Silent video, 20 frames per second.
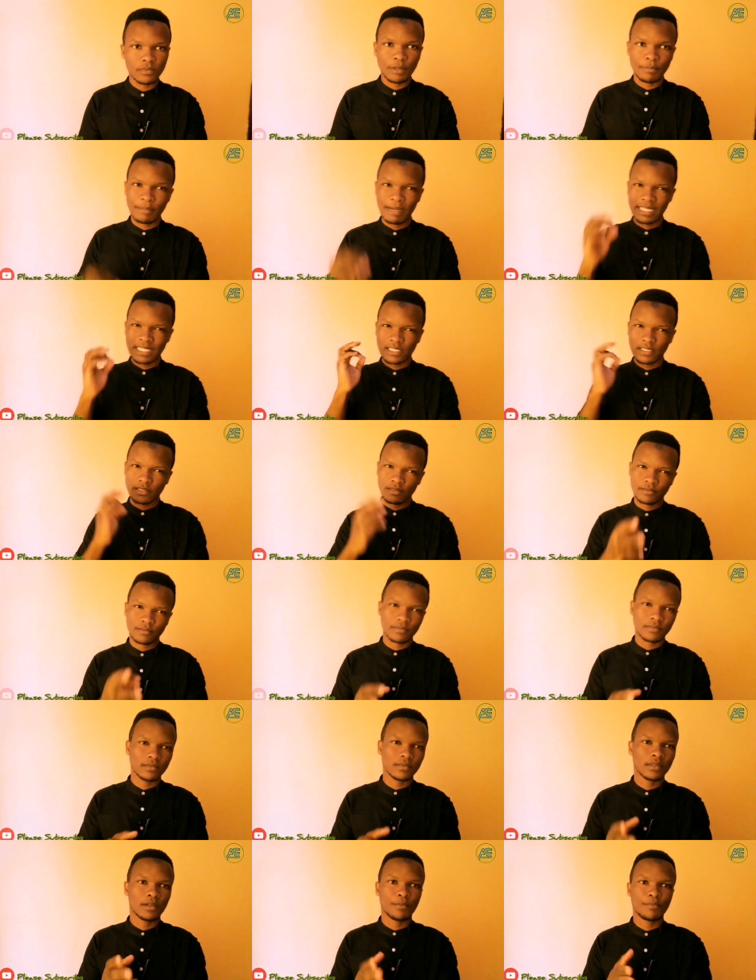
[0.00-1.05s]
but
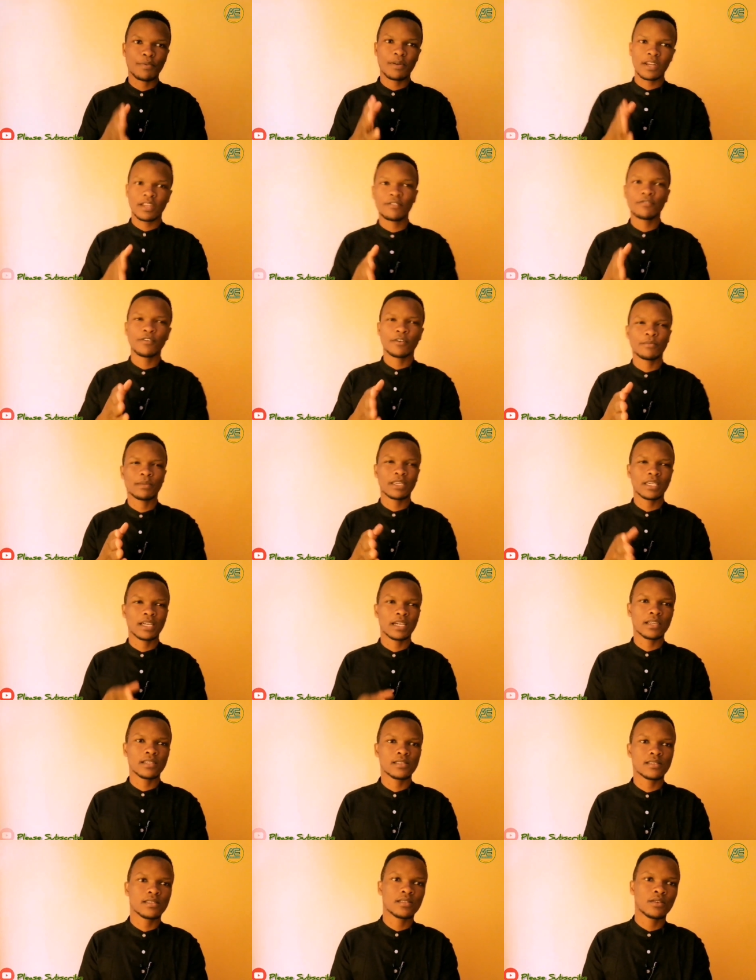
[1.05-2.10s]
pray for me,
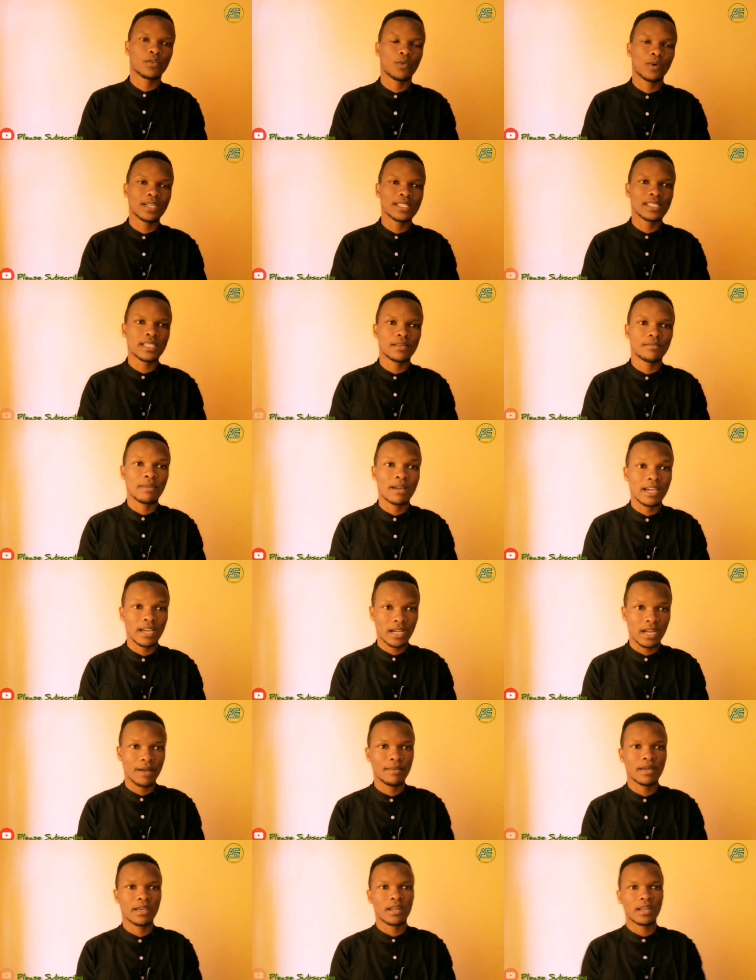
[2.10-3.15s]
guys. Once I buy a
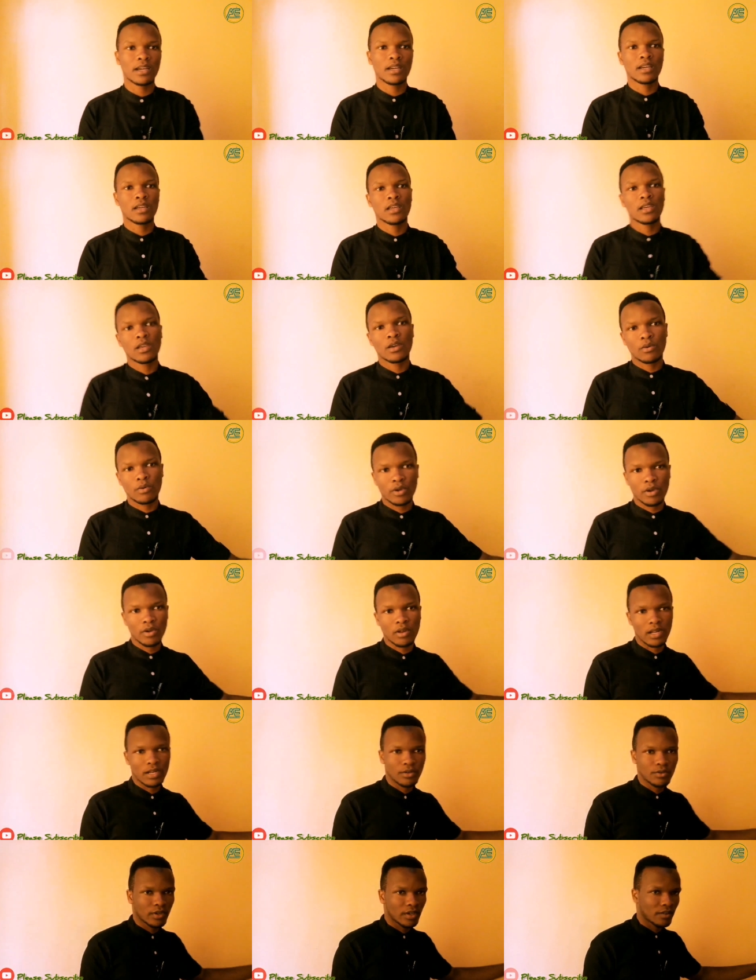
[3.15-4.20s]
camera, we're
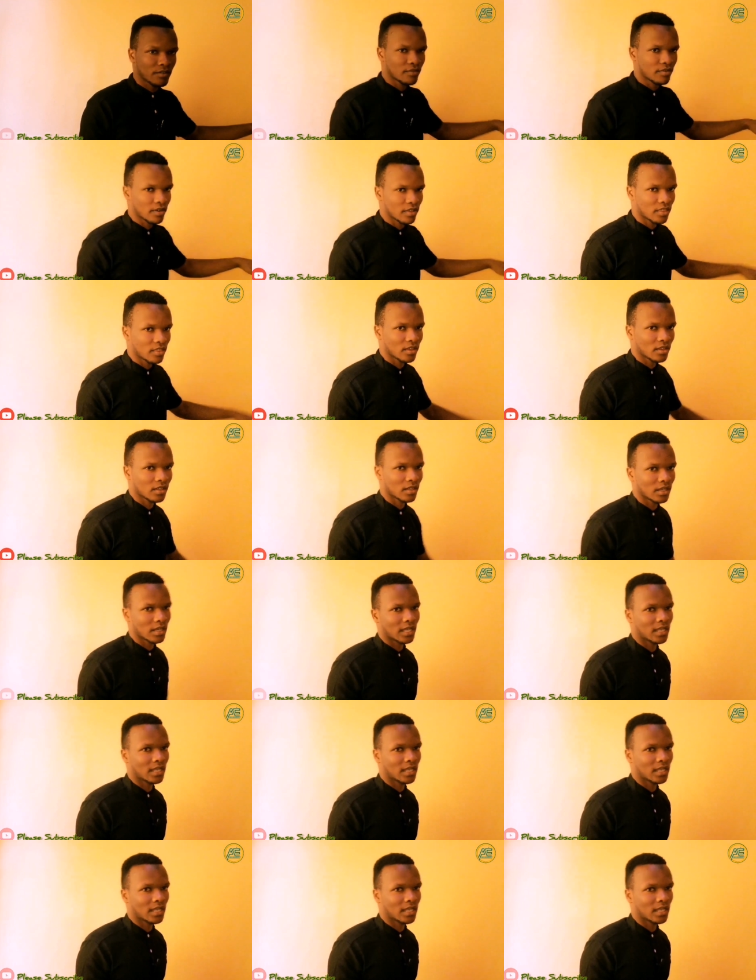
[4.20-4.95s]
gonna do everything.